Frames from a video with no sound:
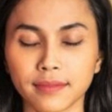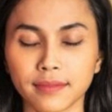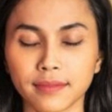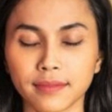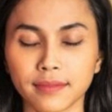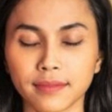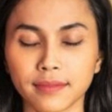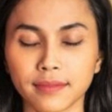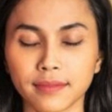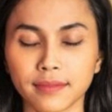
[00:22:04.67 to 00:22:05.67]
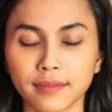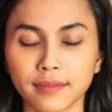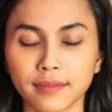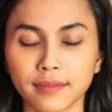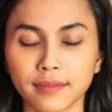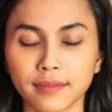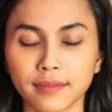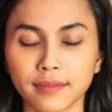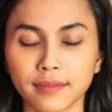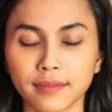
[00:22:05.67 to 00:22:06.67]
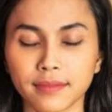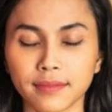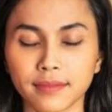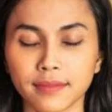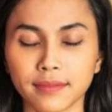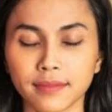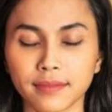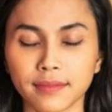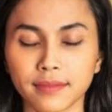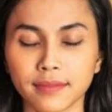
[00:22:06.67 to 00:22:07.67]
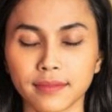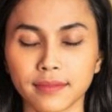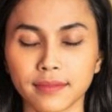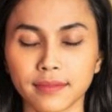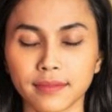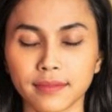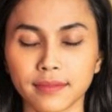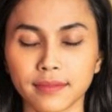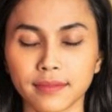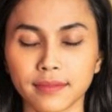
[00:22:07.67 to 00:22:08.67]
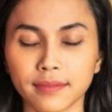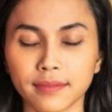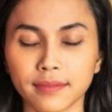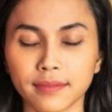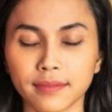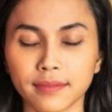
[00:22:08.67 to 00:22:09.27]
The face doesn't move, so there is nothing to read.